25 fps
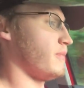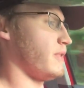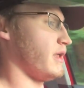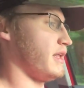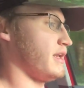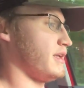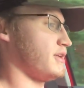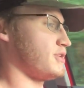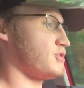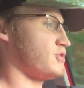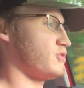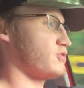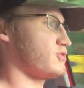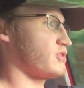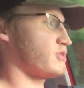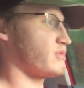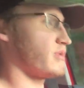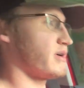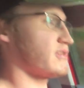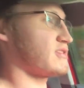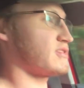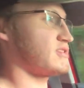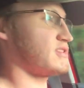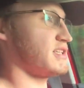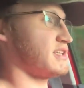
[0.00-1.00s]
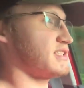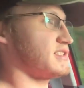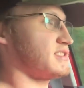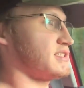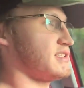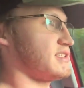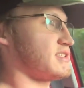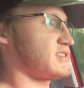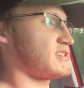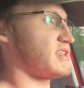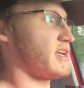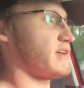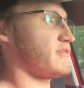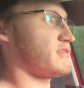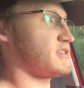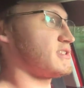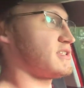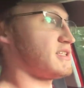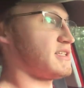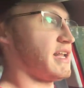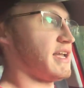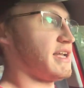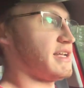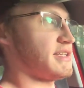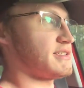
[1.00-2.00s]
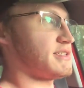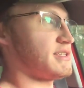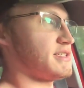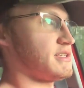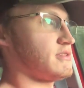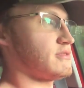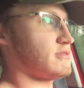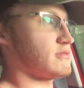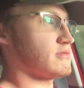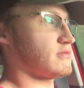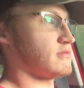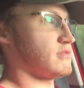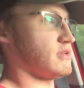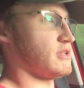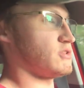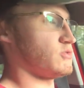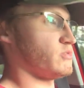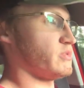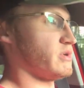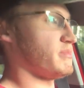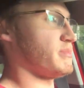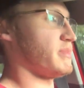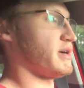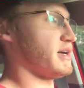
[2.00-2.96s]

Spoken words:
And it's usually around 16, 17, 18 is when